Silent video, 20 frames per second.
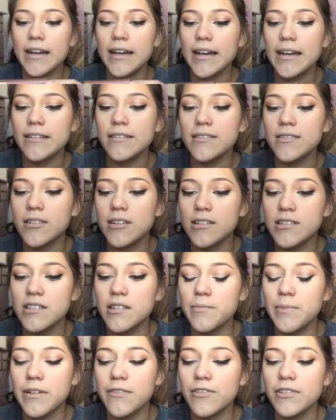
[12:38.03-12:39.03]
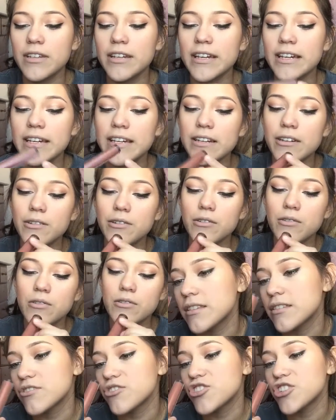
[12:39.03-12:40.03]
Anastasia Beverly Hills
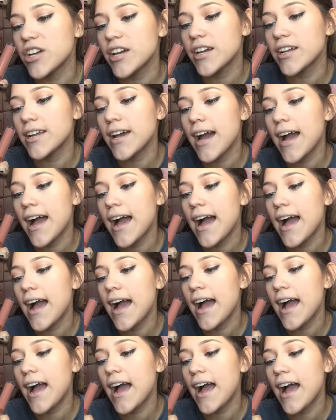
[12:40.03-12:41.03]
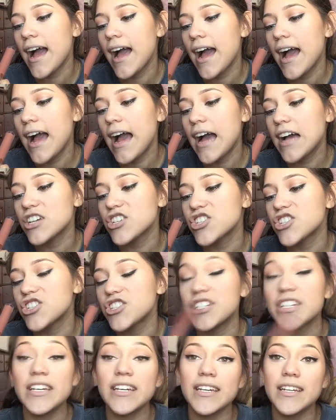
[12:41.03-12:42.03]
in the shade
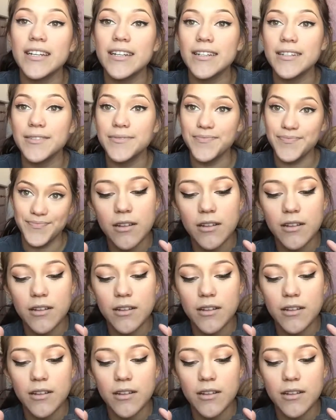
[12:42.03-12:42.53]
Ashton.